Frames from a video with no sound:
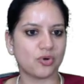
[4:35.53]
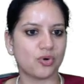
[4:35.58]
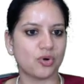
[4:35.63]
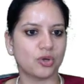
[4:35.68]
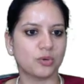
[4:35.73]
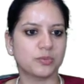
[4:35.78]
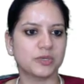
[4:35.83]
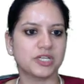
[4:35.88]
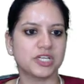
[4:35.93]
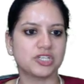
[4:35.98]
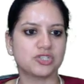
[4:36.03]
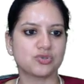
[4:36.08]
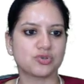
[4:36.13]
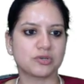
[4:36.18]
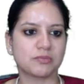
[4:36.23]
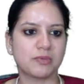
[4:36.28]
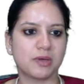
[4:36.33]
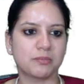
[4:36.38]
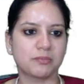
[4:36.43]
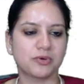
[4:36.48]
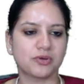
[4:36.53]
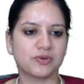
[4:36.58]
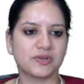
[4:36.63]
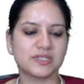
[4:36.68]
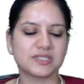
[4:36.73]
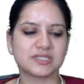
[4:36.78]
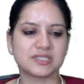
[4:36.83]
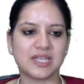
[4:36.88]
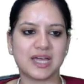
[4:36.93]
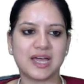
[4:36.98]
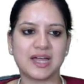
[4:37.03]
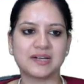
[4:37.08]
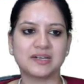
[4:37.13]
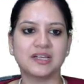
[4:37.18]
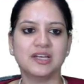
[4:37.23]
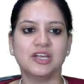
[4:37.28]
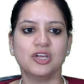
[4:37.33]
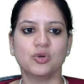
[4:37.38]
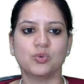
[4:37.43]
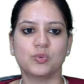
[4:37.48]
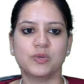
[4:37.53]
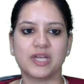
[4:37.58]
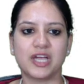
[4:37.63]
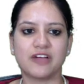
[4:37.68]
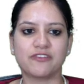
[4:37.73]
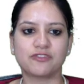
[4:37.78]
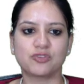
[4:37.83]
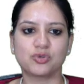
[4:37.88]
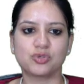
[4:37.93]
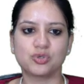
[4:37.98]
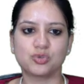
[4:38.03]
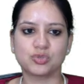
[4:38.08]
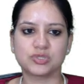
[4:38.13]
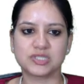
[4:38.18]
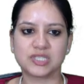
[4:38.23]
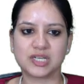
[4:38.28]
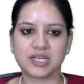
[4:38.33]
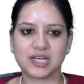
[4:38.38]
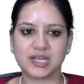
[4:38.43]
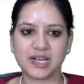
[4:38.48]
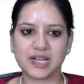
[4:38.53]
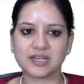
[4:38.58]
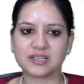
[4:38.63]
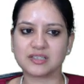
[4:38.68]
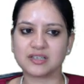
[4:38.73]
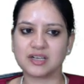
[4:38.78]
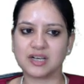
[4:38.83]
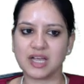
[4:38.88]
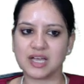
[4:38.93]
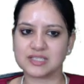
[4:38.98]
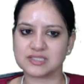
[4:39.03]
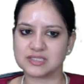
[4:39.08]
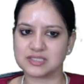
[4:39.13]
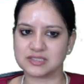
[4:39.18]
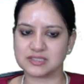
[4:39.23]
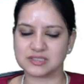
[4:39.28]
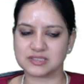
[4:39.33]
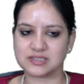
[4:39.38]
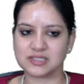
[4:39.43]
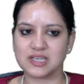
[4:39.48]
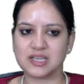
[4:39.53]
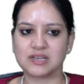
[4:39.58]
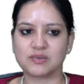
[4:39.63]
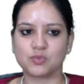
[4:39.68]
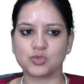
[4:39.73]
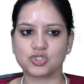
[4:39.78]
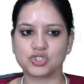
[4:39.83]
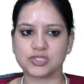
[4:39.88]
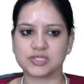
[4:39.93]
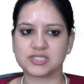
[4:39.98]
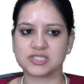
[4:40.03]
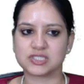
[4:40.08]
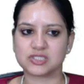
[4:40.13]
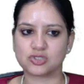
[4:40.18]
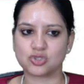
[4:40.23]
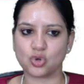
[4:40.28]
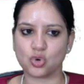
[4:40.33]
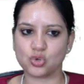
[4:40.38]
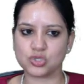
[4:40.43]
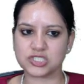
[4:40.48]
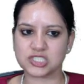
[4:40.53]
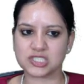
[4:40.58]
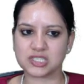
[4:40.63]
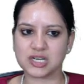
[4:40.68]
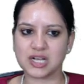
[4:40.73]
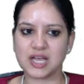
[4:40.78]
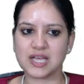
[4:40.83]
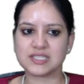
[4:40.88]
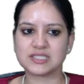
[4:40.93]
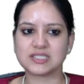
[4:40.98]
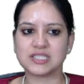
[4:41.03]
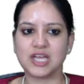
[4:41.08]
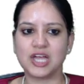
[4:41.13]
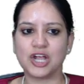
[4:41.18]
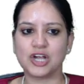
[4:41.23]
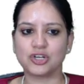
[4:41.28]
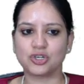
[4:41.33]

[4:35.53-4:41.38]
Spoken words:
All we need to remember is that we have to use the correct classes, which is toast class,